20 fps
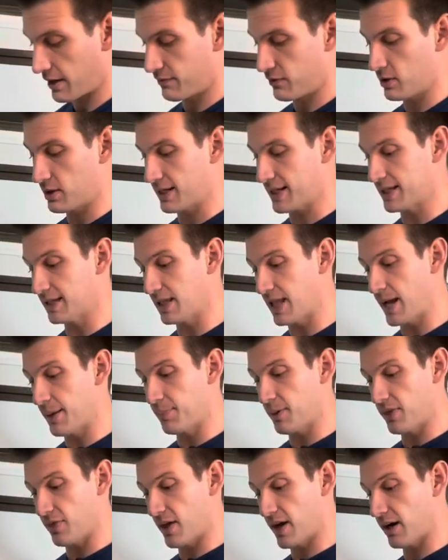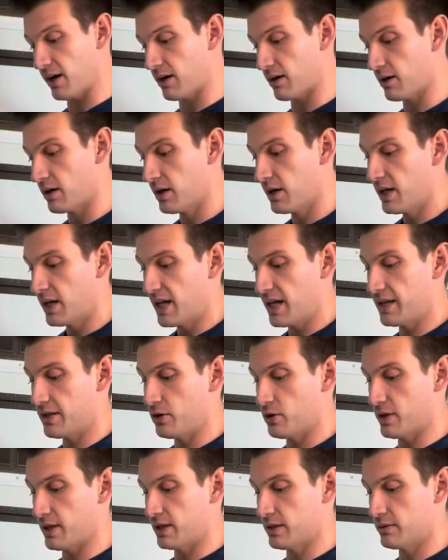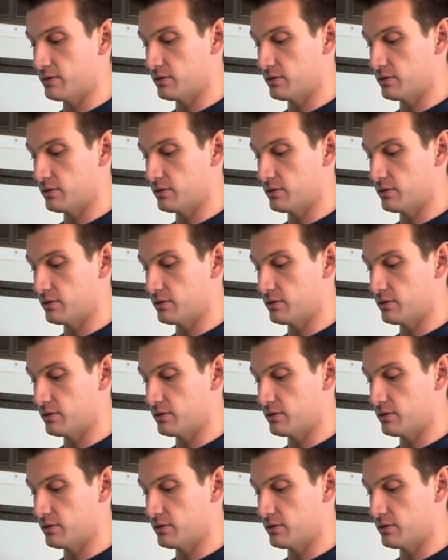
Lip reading: You can clamp it there and you can